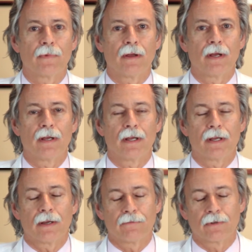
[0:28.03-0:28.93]

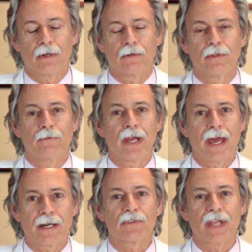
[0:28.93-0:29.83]
of, of the
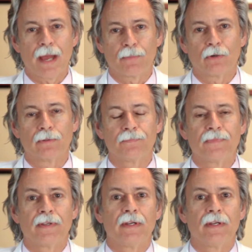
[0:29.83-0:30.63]
Adam's apple.